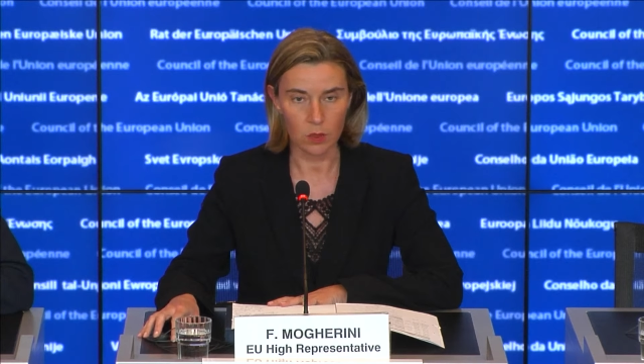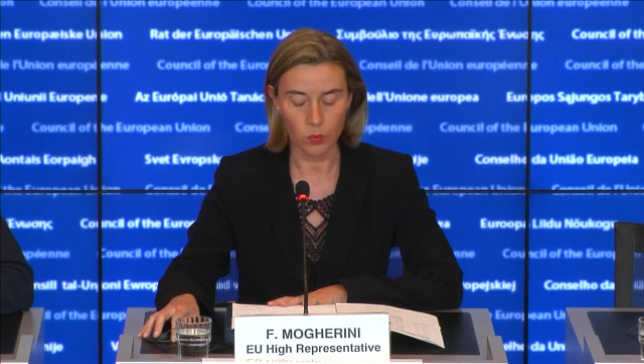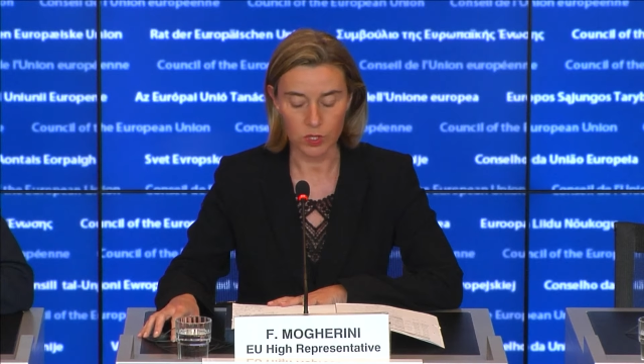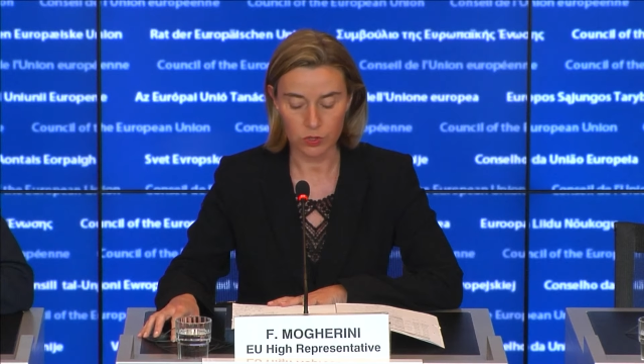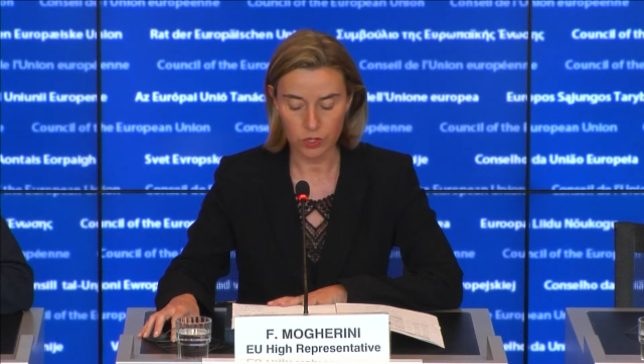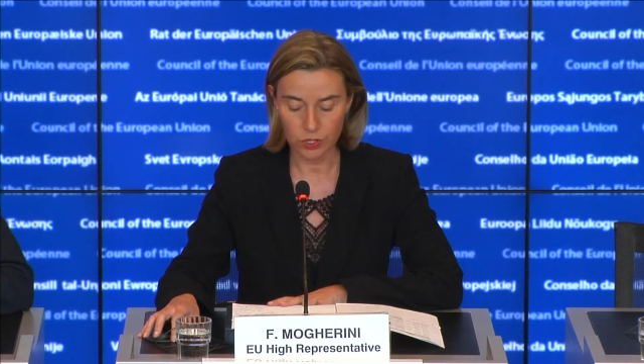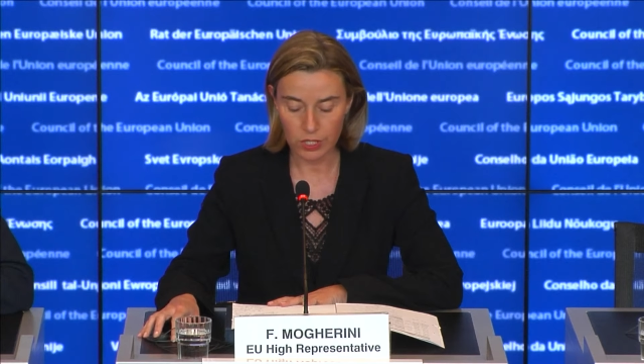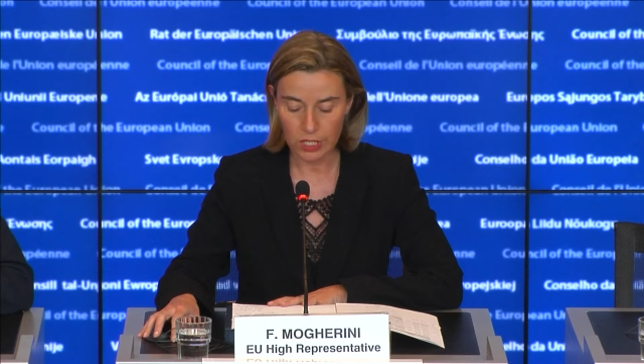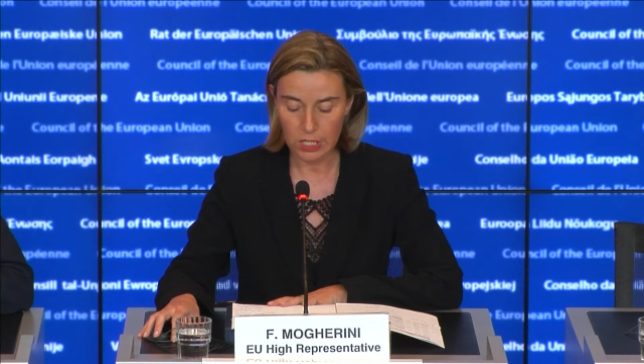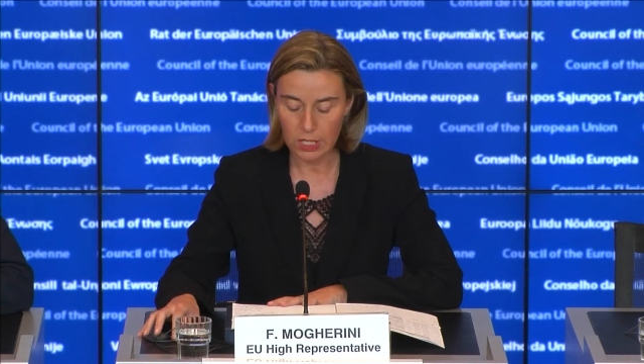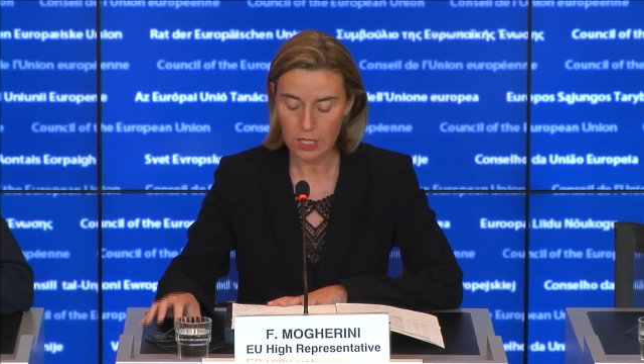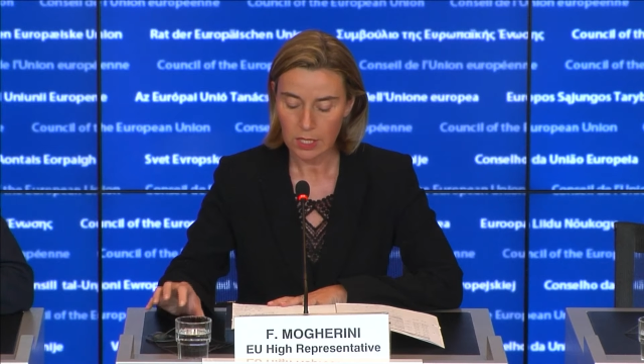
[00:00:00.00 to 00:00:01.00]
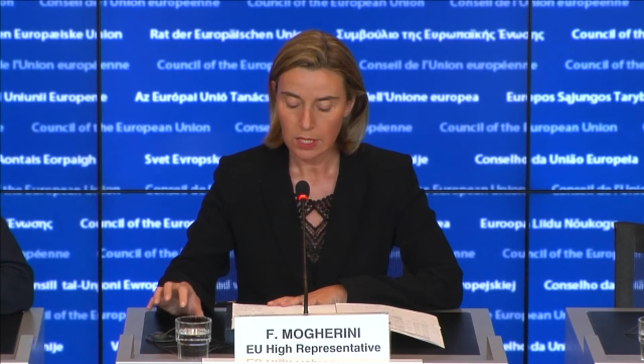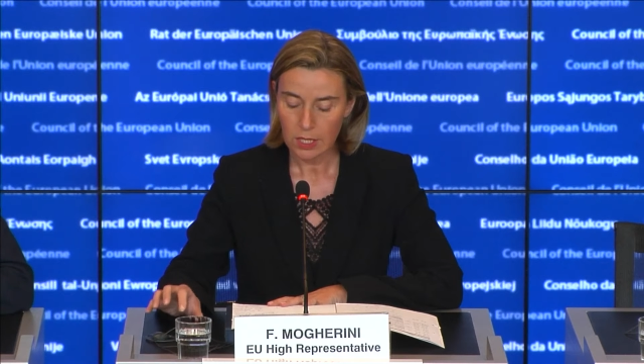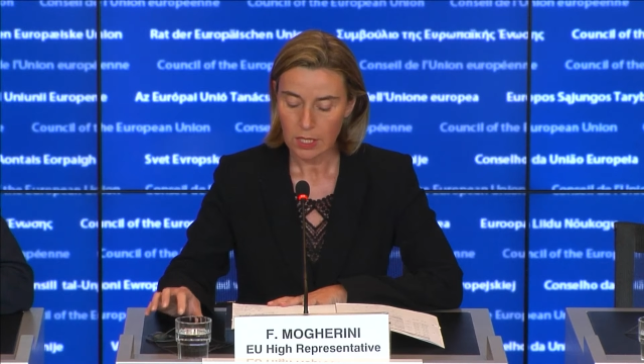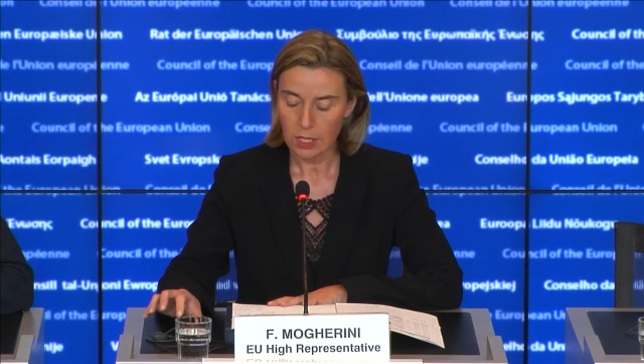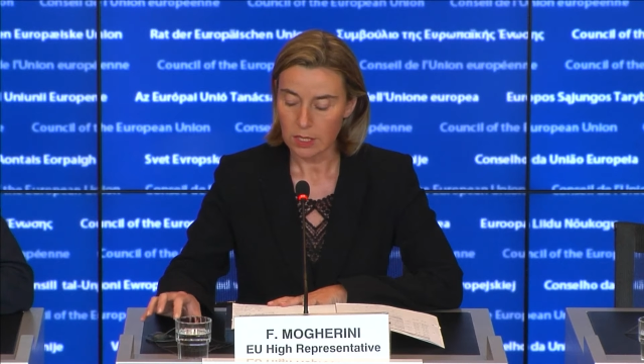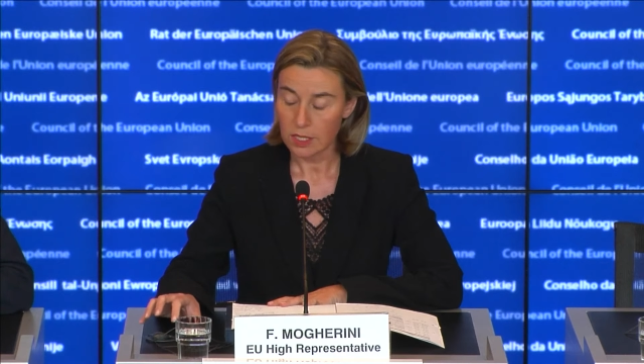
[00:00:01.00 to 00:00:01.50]
with Turkey
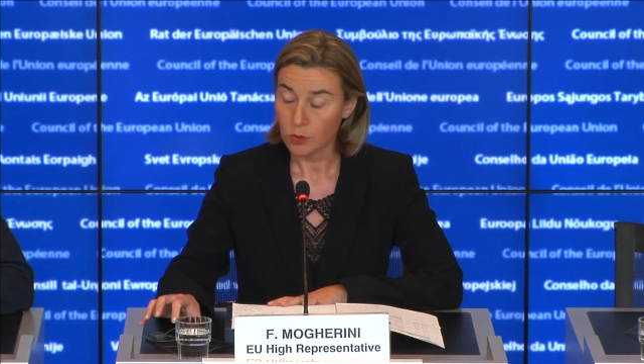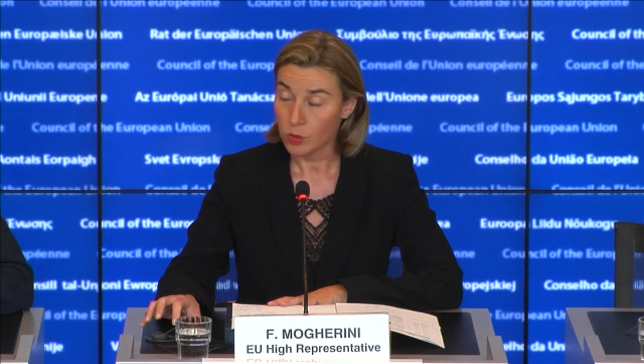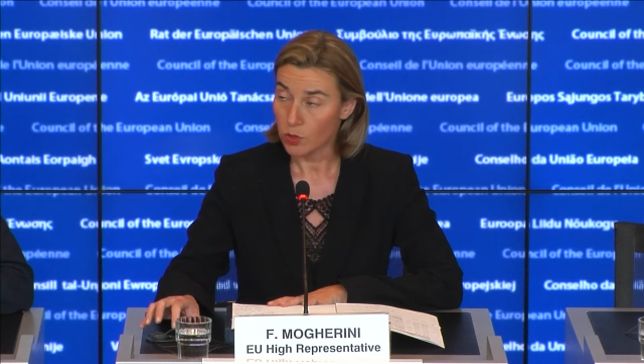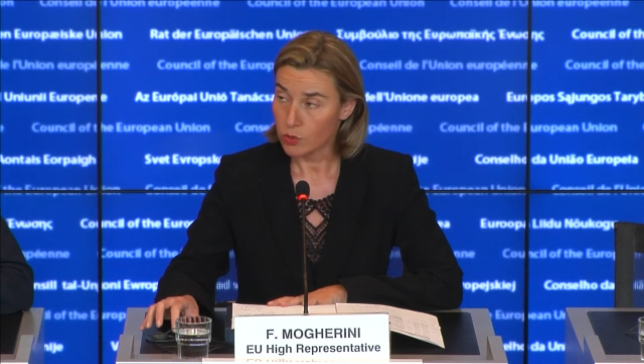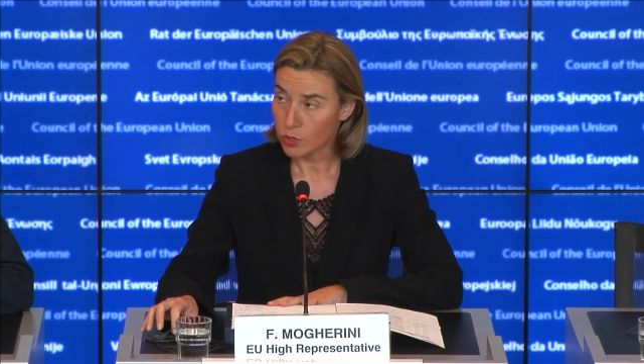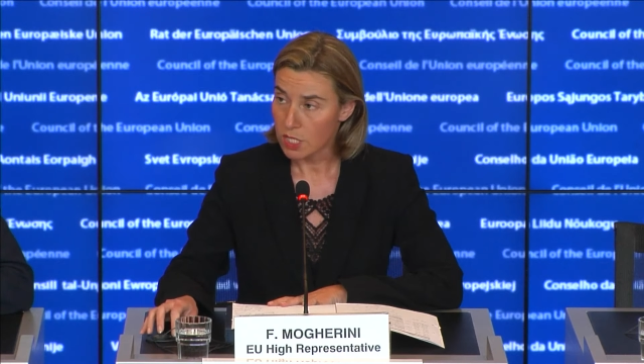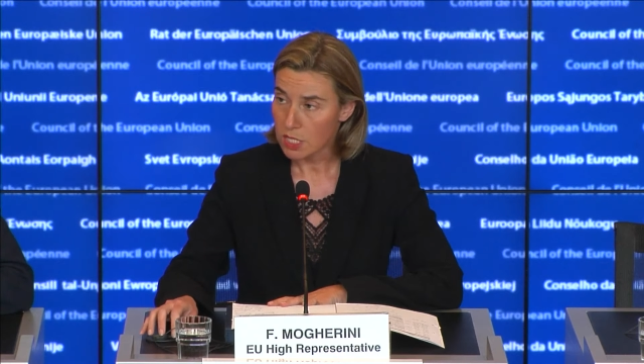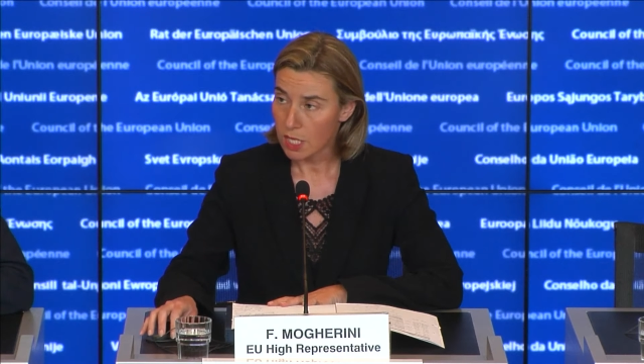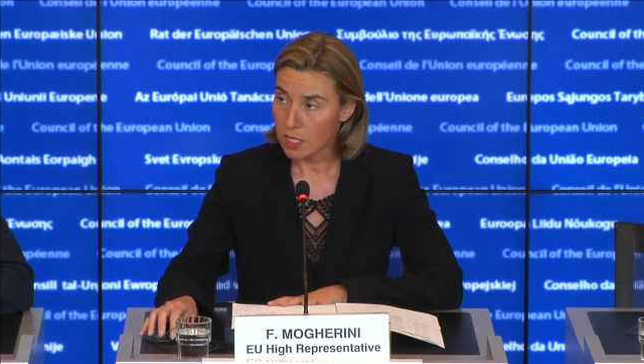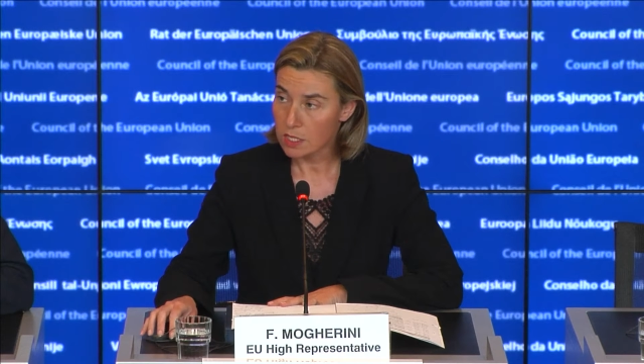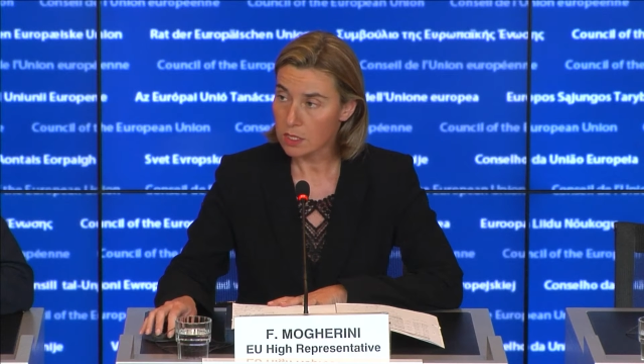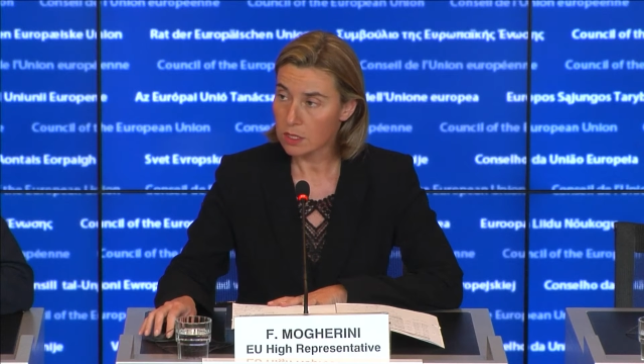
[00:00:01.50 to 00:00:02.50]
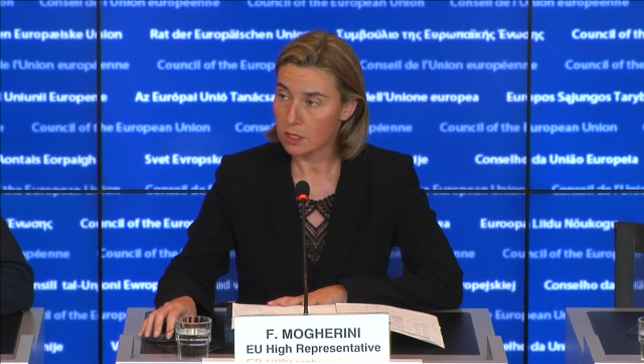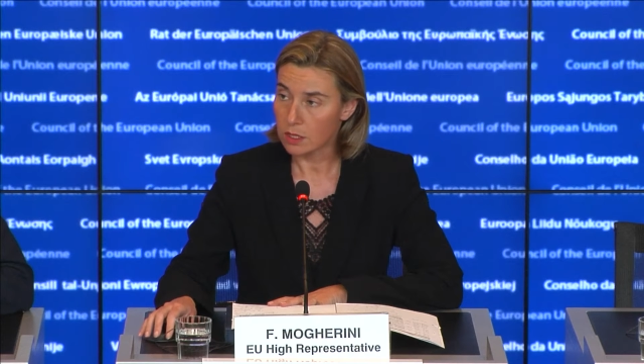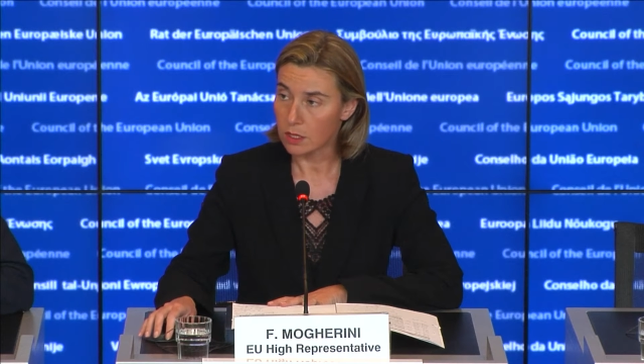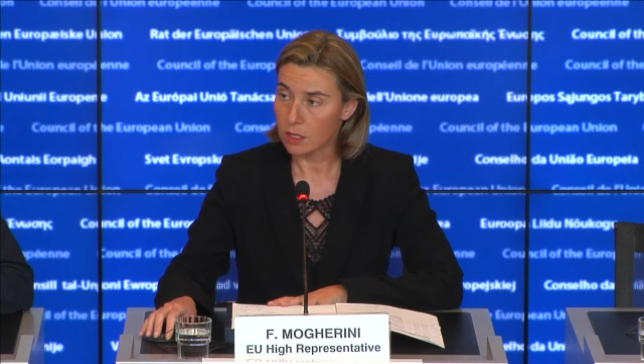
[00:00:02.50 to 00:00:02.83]
that we also discussed